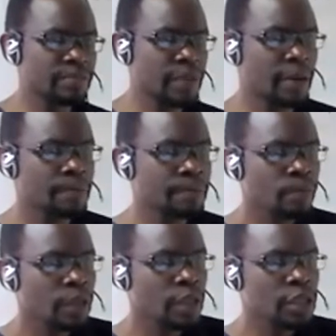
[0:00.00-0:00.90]
Yeah.
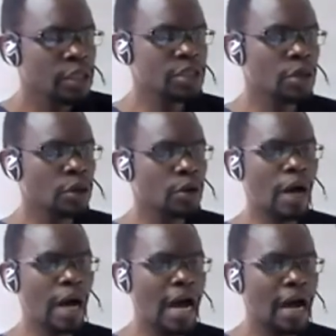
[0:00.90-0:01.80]
So
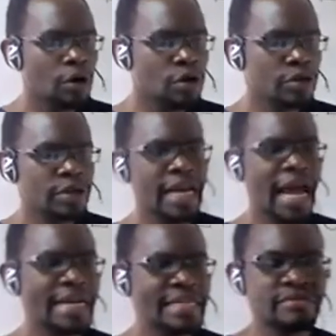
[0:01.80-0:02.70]
also
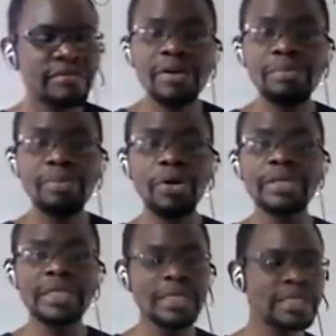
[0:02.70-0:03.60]
diet is very
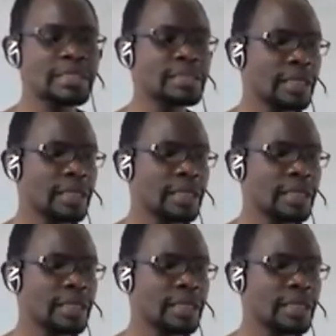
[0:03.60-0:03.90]
important.